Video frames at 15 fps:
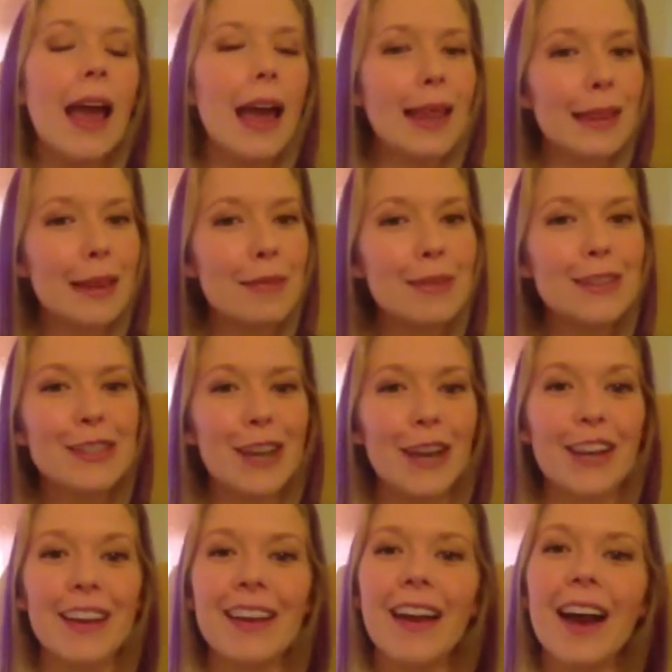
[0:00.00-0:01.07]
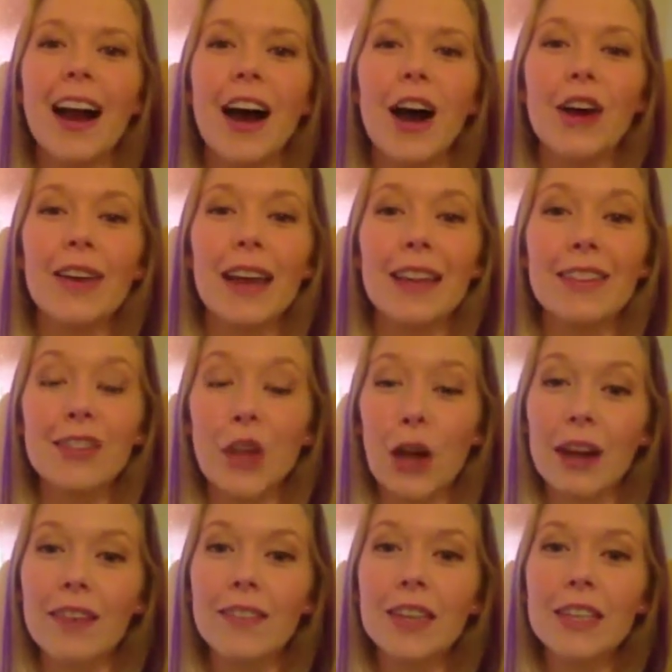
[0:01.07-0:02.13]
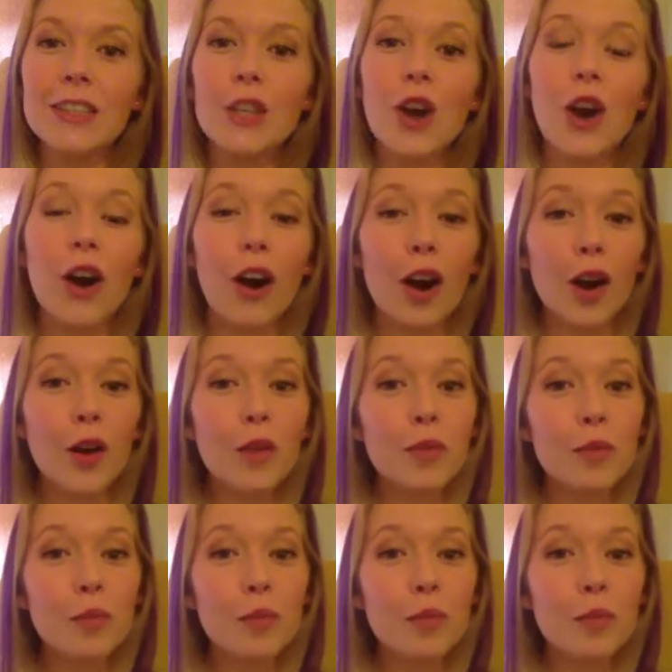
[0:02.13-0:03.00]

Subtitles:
And let me tell you, okay, a lot of us, our